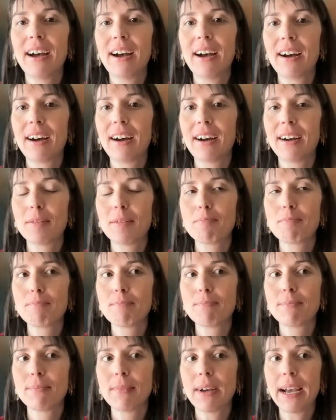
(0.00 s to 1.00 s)

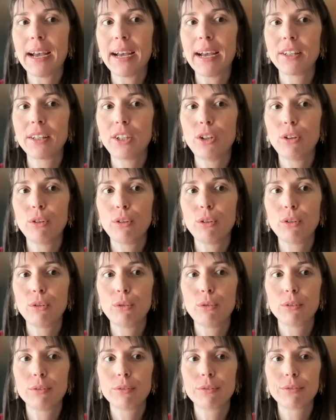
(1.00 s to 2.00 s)
and
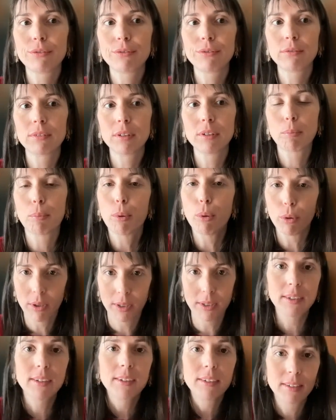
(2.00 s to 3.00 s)
you've
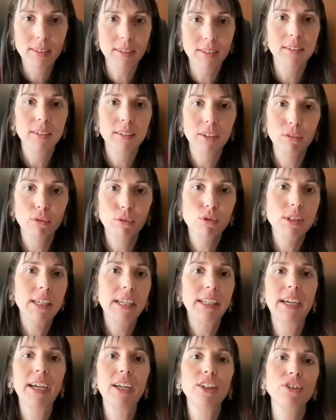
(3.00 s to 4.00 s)
appointed your
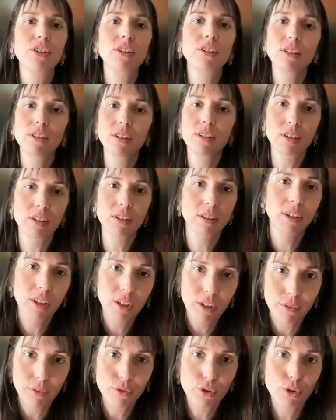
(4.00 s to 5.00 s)
estate agents,
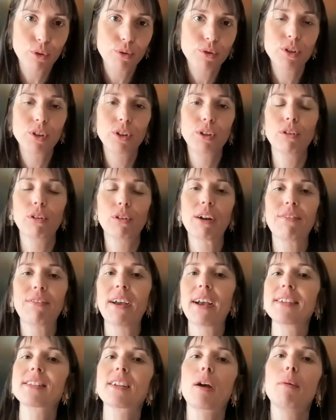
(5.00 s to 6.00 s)
you've chosen your
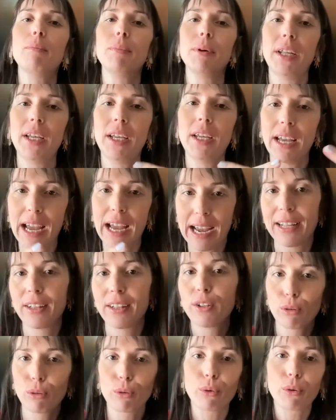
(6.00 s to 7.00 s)
FX company
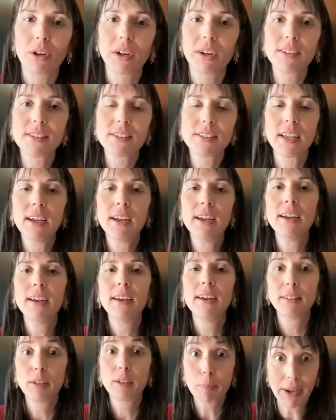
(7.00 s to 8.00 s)
and your lawyers,
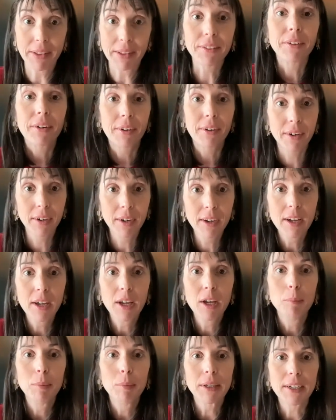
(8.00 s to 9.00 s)
the better,
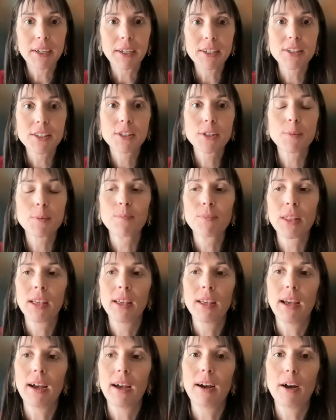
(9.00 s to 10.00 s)
because
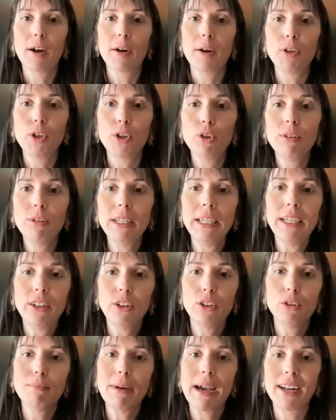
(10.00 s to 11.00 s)
you
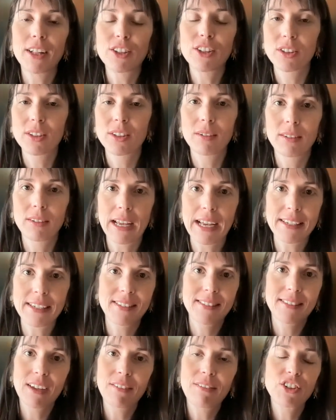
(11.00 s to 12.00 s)
need to manage, as
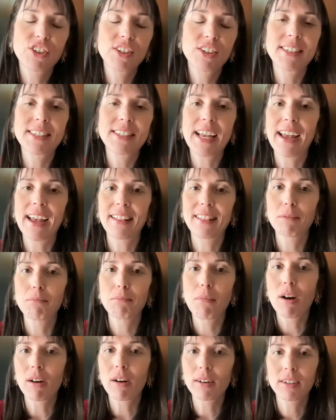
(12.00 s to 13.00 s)
David just said, the
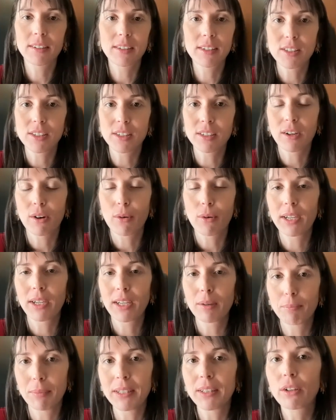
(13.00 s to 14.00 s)
market is
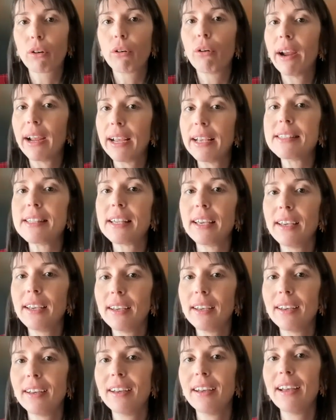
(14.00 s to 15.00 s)
going a bit
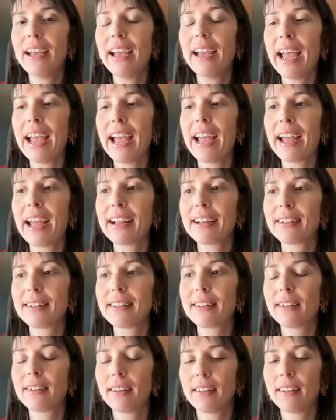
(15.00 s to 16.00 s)
crazy. And